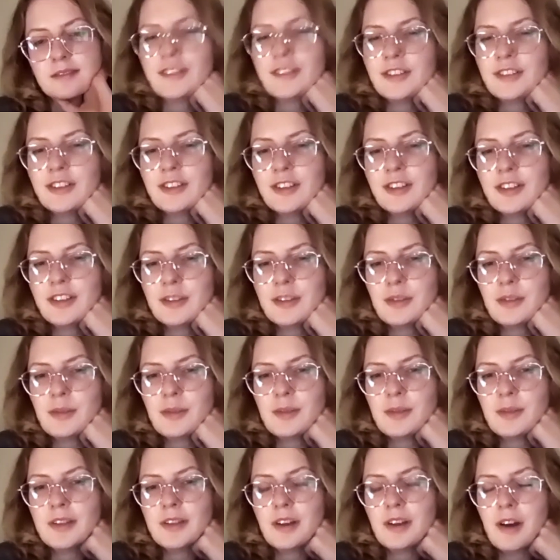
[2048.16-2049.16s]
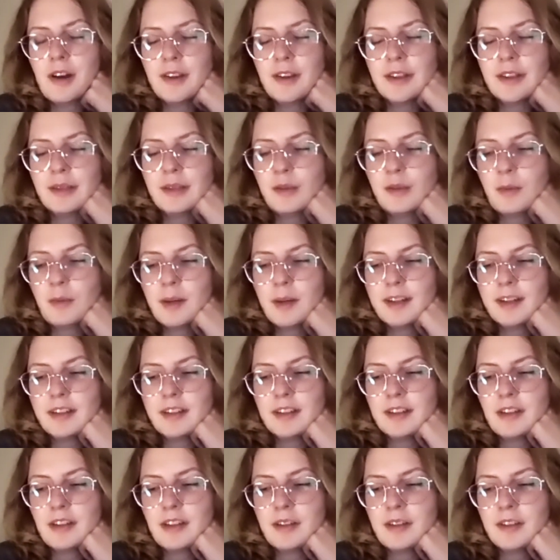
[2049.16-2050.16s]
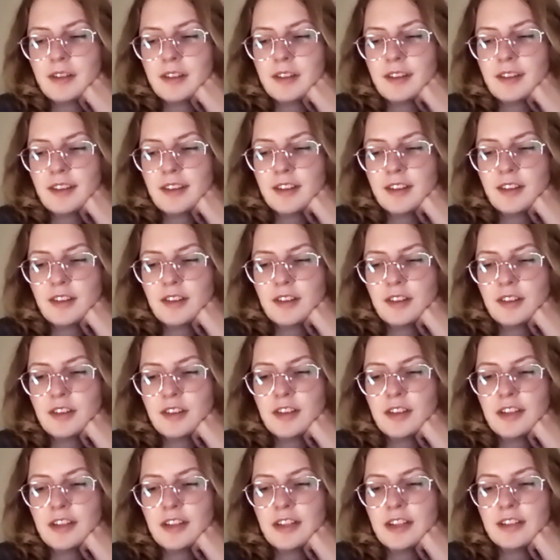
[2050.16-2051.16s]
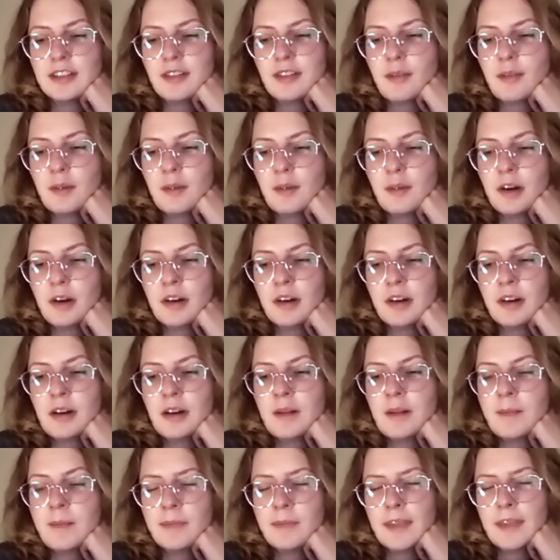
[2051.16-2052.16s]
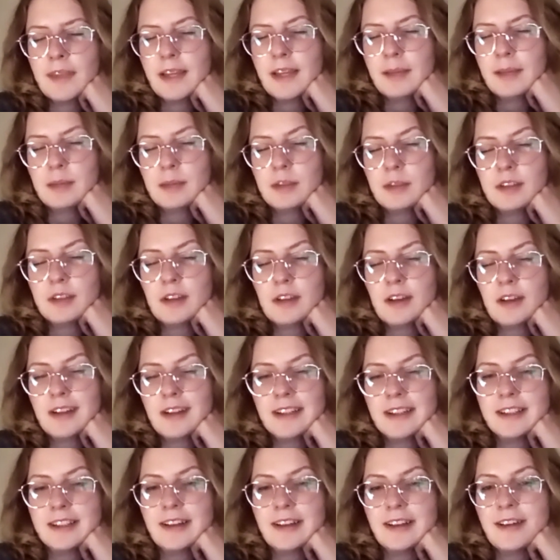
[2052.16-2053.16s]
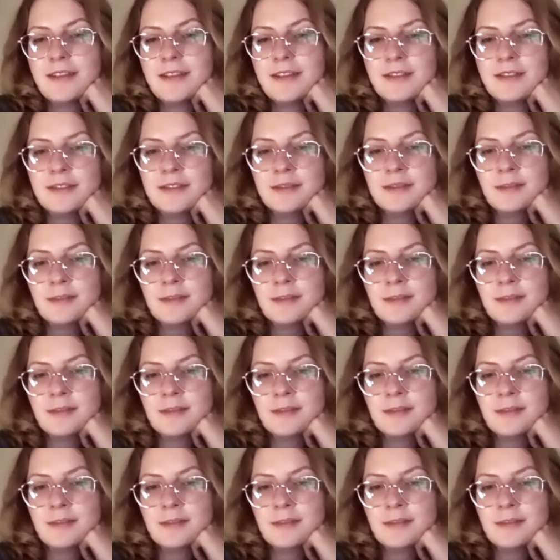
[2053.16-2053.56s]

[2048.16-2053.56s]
also because we've been taught that romantic love is like so distinct from our like platonic love